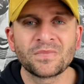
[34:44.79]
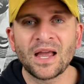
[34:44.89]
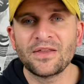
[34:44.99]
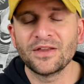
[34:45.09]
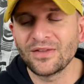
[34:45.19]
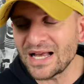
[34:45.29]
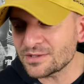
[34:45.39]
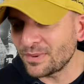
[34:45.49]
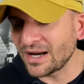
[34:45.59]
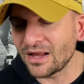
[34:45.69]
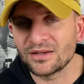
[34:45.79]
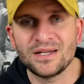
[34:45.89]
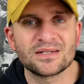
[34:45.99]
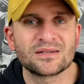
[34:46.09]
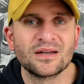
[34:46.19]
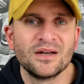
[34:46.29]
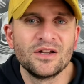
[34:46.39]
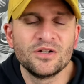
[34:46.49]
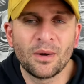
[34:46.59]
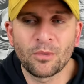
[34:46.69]
And then last but not least,
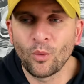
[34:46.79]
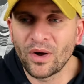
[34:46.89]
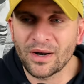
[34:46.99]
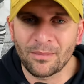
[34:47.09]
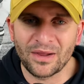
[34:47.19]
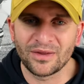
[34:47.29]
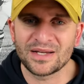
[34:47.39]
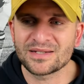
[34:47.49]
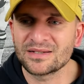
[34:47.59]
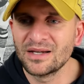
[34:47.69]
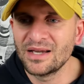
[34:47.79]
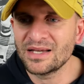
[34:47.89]
number one on my list